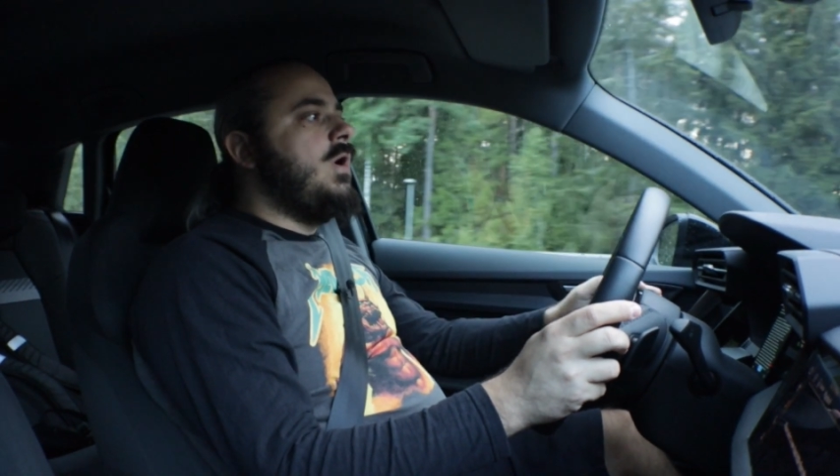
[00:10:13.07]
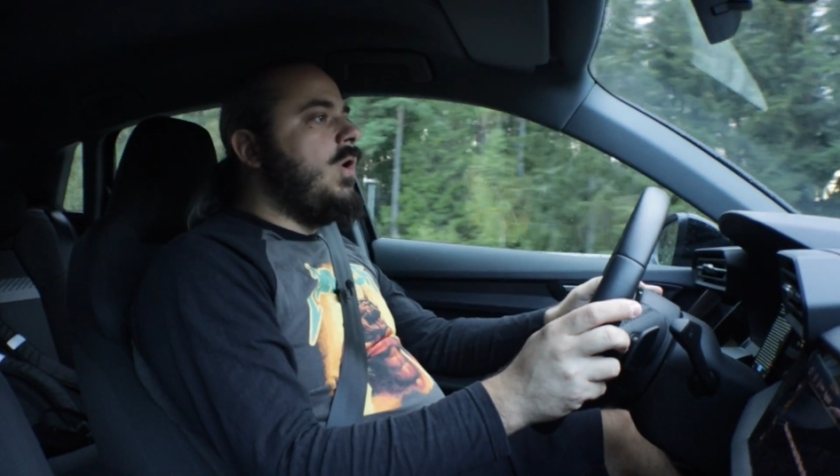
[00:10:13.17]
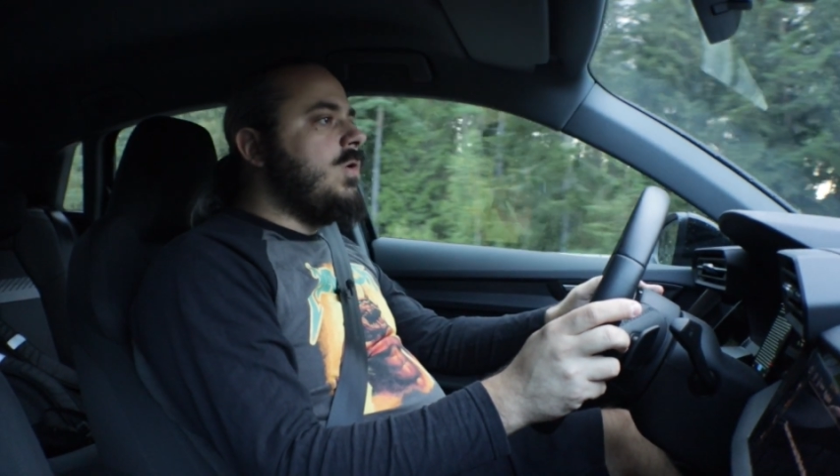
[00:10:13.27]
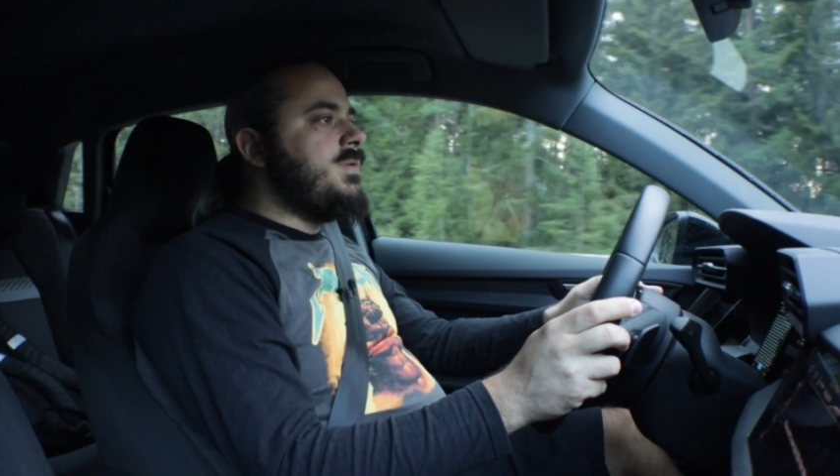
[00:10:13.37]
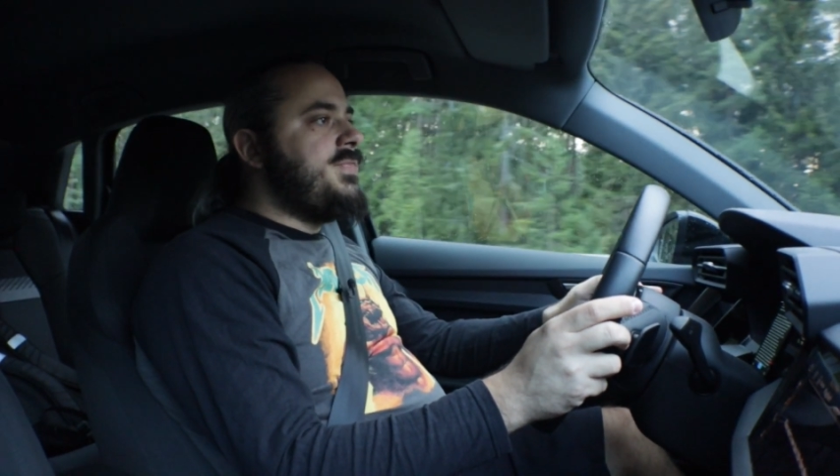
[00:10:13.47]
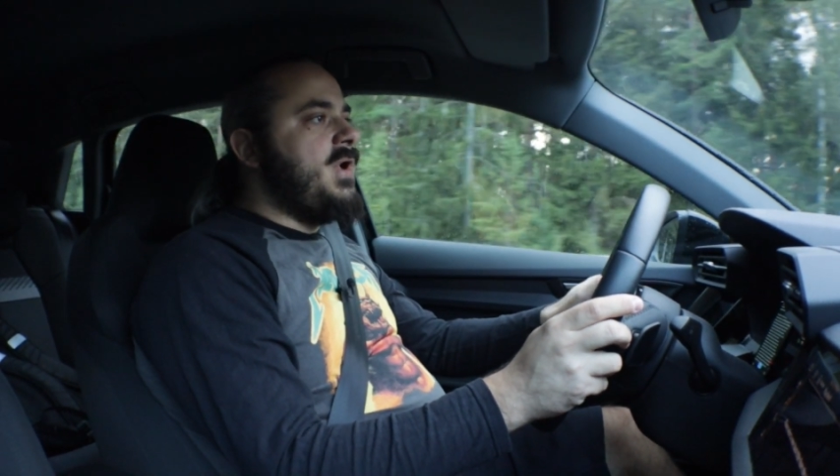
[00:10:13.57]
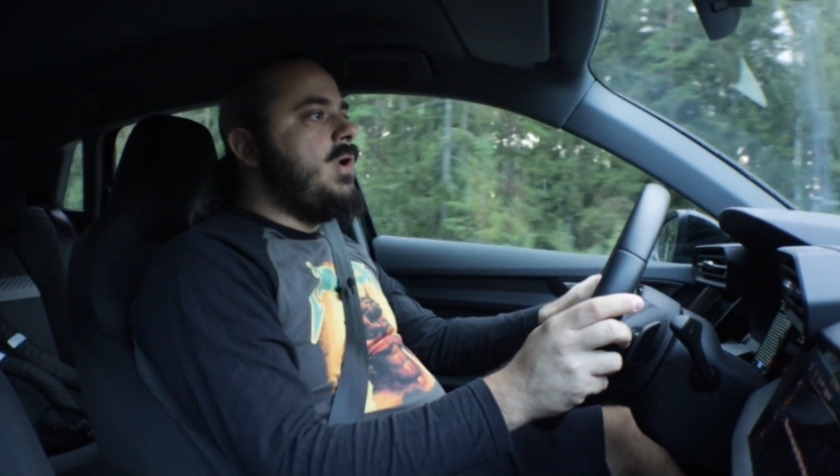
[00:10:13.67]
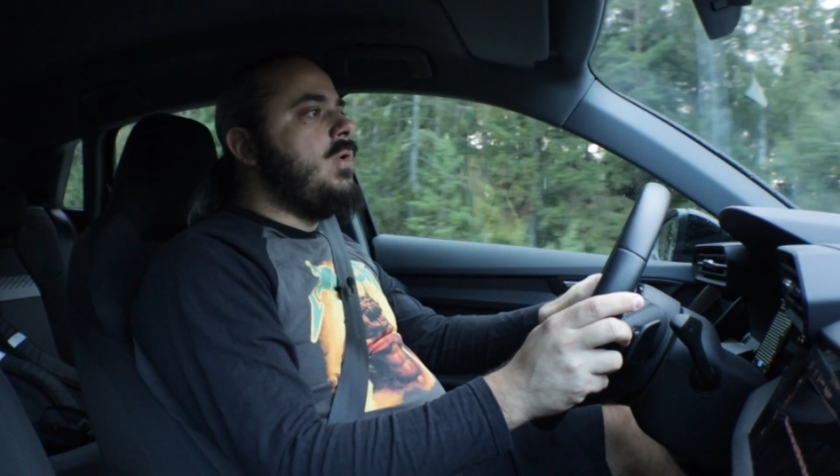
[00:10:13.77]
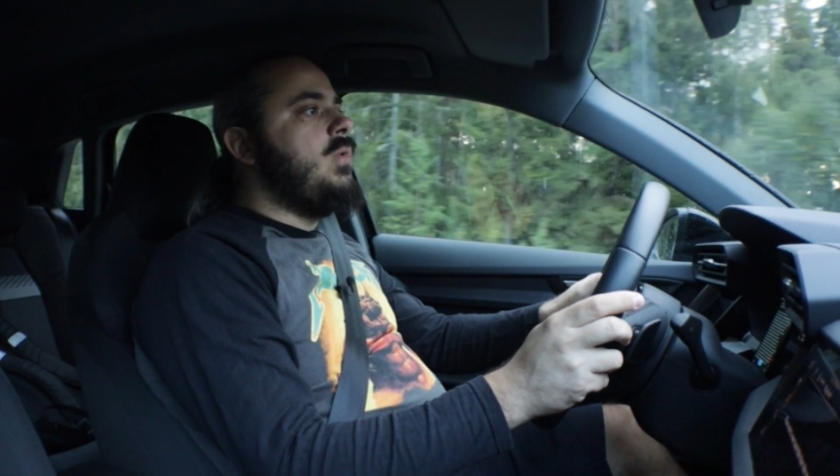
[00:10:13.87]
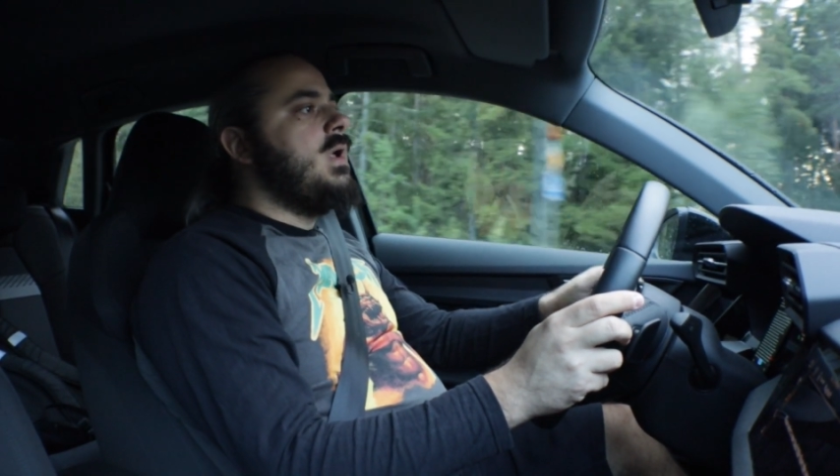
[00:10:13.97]

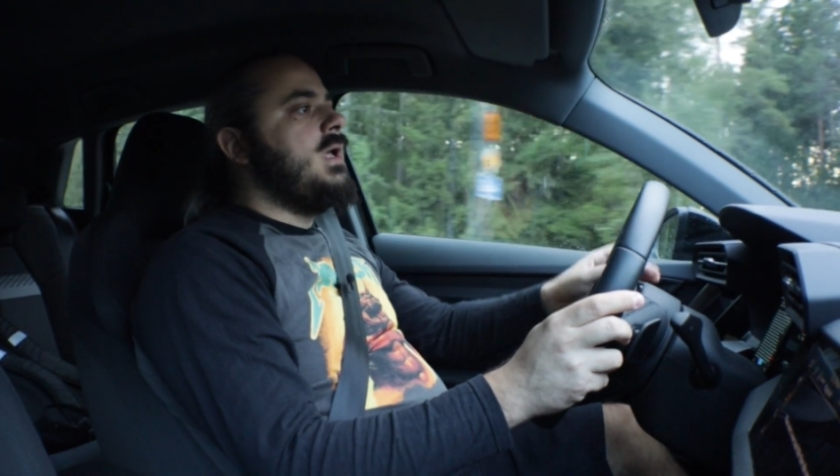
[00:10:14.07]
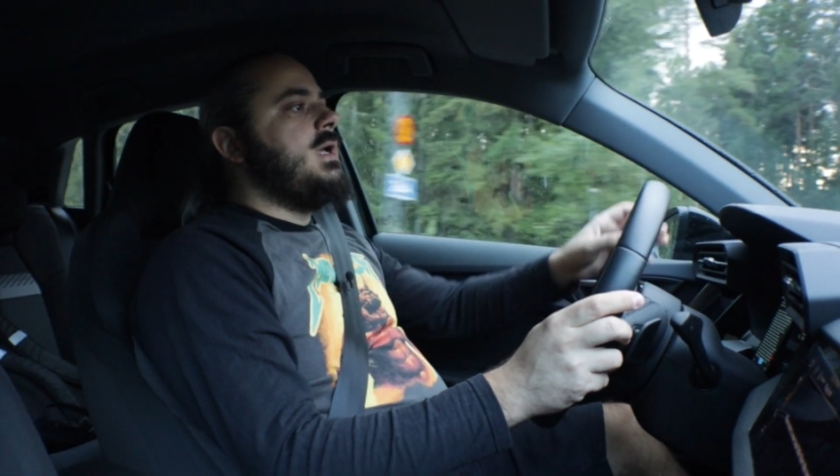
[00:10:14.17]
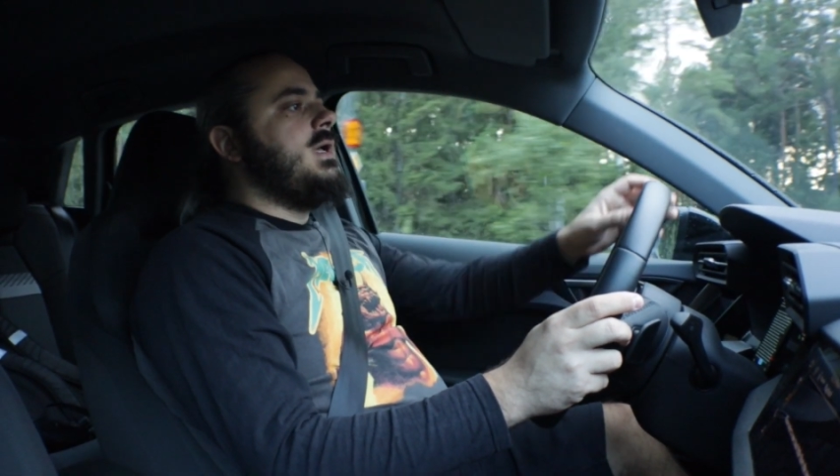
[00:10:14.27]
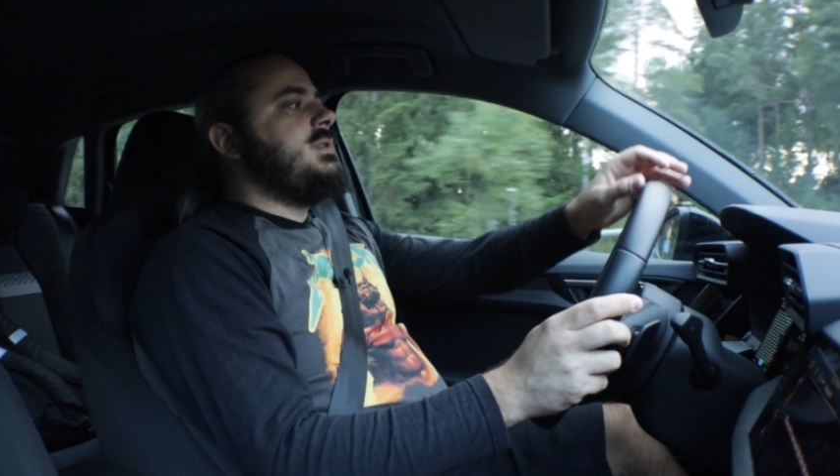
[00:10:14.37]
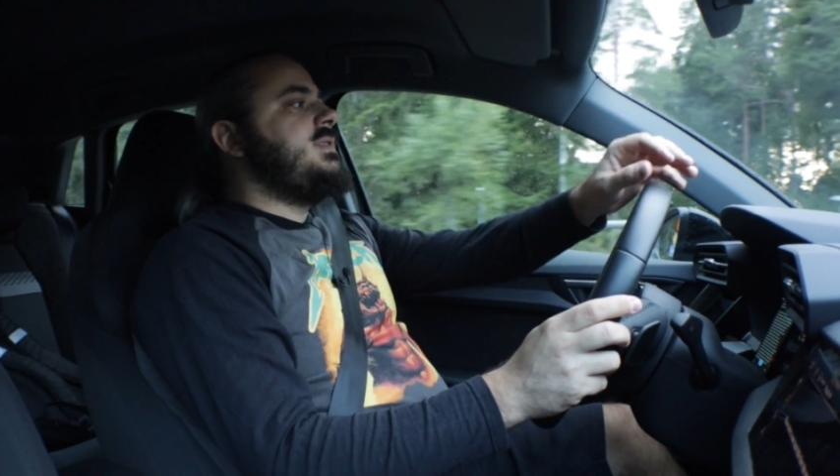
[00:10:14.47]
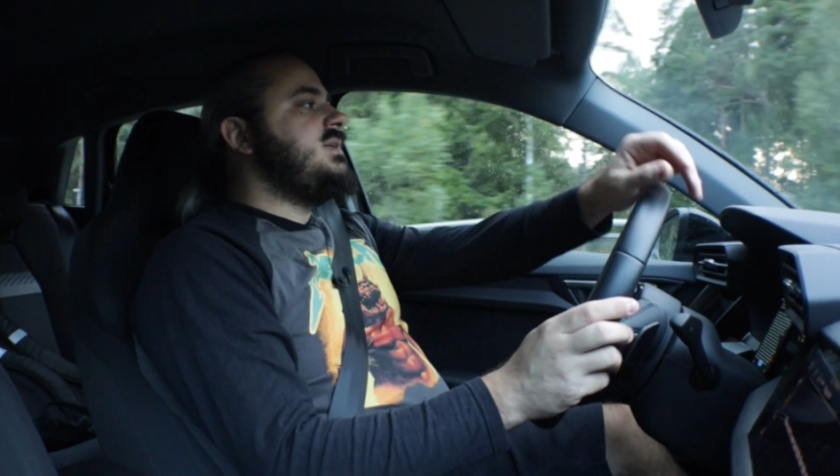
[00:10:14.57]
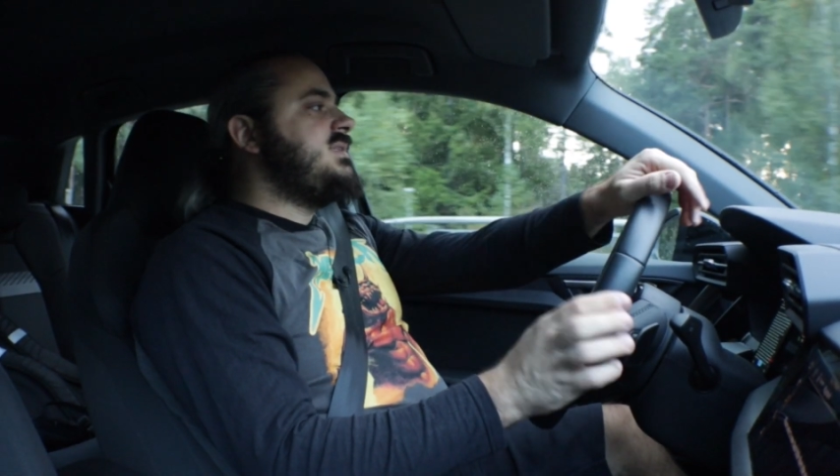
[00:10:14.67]
although the